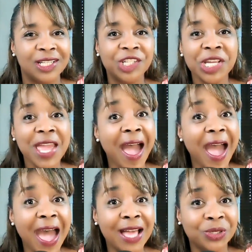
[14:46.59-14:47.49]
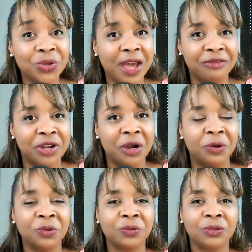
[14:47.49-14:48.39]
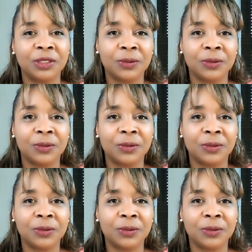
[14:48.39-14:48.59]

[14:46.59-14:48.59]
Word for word: She had to have known.